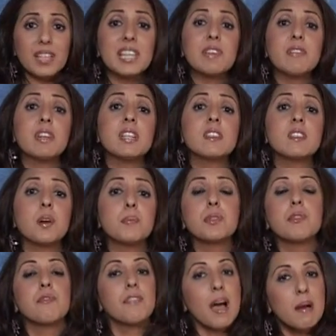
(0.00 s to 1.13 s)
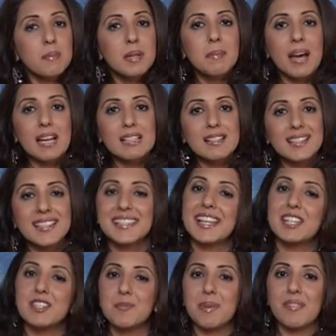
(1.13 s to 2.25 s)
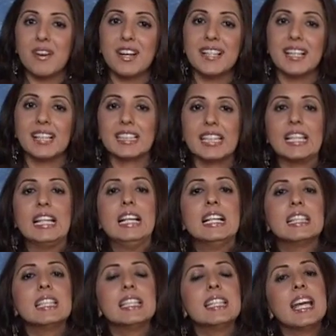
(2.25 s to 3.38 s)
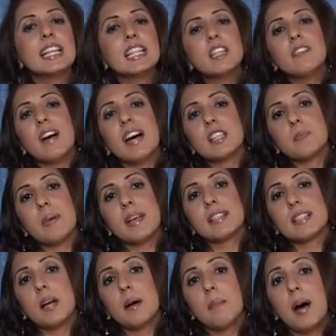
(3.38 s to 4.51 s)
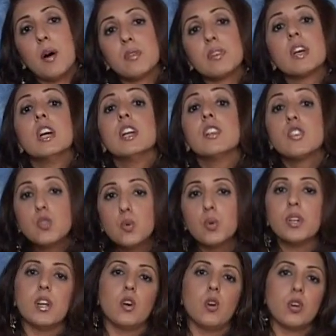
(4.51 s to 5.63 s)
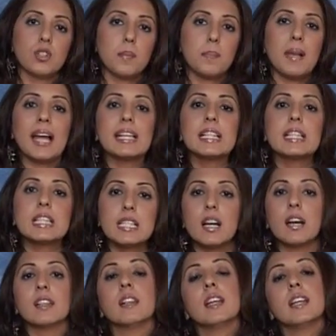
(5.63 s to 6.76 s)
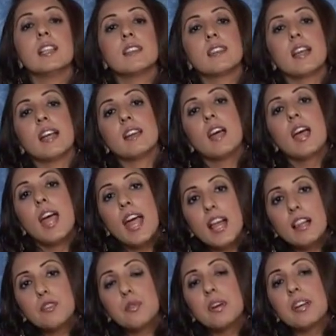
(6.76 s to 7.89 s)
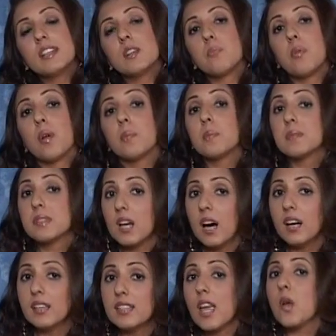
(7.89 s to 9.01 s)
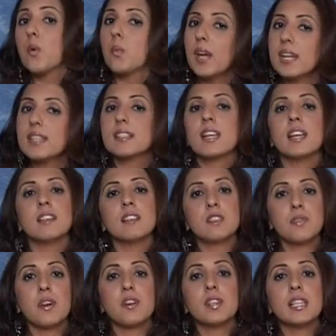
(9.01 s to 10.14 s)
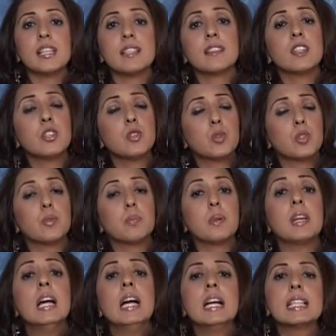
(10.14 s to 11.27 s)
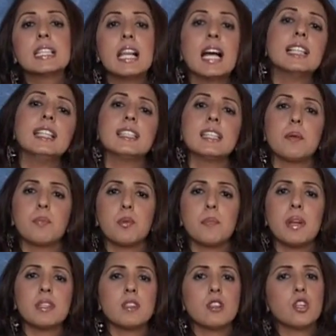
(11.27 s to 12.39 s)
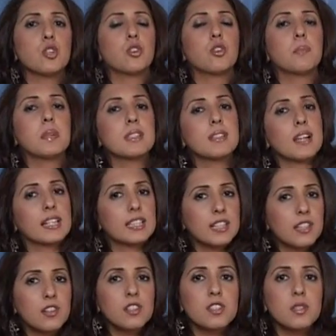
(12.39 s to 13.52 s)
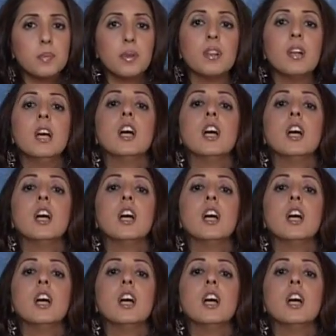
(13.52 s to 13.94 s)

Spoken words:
even in terms of family matters, they tend to be very lucky. The negative aspects about Surya or the planet Sun is that health-related problems are there. Weight gain is very easy. You could be slightly temperamental. You could be slightly irritable.